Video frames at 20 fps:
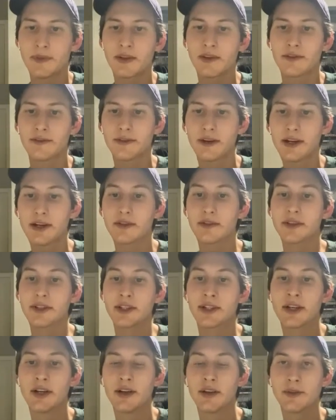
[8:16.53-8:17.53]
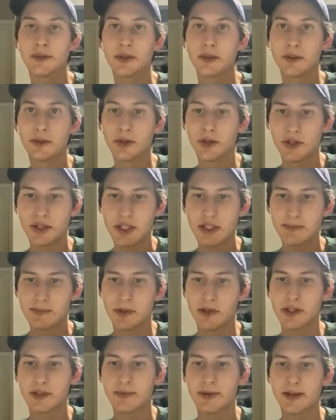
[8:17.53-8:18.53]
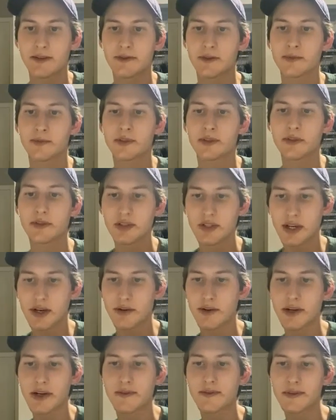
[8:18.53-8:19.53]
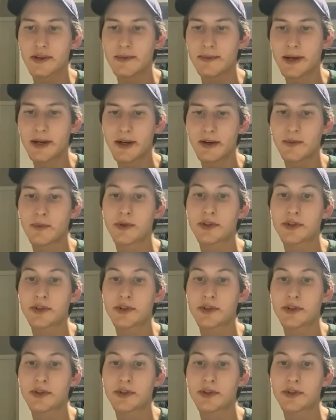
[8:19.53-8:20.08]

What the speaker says: Finally, the largest pushback from student-generated feedback